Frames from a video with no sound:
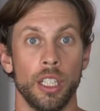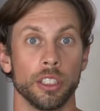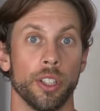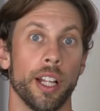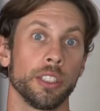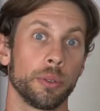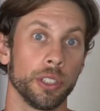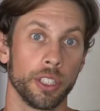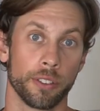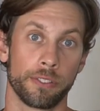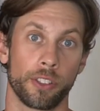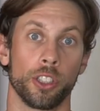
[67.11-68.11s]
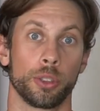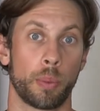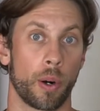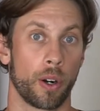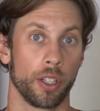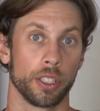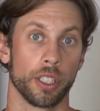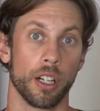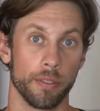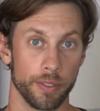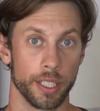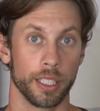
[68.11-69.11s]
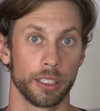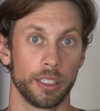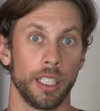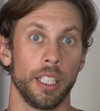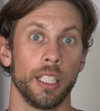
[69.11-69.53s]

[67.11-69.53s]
So that's really the first part of this,